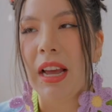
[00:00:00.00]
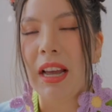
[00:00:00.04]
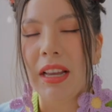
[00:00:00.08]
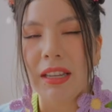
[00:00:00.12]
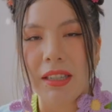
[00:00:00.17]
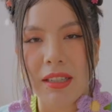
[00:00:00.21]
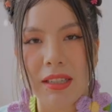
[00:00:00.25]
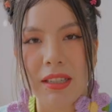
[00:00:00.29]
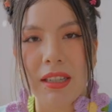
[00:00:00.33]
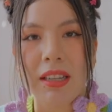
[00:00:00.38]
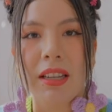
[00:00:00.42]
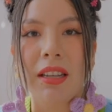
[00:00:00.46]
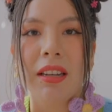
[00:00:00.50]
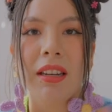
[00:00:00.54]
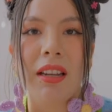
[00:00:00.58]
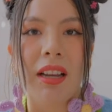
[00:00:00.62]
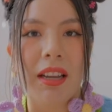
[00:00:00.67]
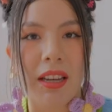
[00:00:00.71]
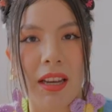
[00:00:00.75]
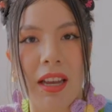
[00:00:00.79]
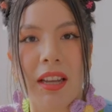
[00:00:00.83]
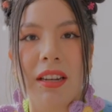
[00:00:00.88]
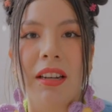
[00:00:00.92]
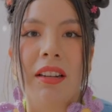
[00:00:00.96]
adds in,
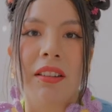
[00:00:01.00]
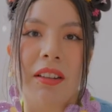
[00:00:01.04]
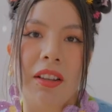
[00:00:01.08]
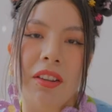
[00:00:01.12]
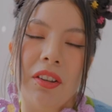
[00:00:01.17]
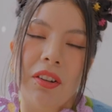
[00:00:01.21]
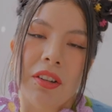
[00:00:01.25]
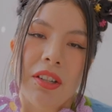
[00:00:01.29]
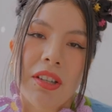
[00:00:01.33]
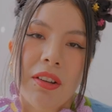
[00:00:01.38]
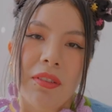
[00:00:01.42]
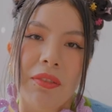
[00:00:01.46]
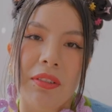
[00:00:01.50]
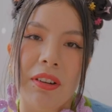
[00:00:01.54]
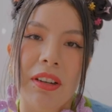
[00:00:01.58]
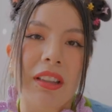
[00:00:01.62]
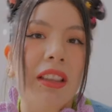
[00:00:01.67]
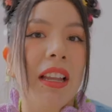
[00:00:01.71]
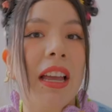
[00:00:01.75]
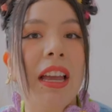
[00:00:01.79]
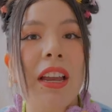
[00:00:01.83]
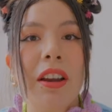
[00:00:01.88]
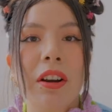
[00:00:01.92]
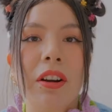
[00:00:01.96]
again, another different
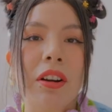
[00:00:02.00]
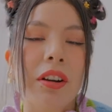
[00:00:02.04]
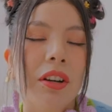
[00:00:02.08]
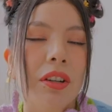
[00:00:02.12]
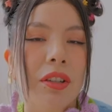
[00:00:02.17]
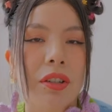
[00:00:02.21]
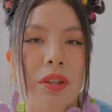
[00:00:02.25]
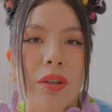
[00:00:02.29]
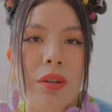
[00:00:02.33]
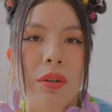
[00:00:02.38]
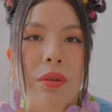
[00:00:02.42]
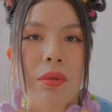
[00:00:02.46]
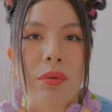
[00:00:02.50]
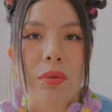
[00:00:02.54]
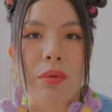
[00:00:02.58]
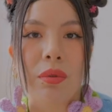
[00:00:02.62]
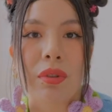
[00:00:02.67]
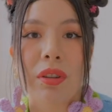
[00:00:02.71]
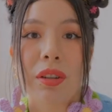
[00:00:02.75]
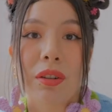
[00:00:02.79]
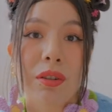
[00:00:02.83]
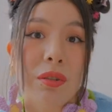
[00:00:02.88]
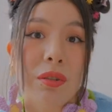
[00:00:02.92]
layer to the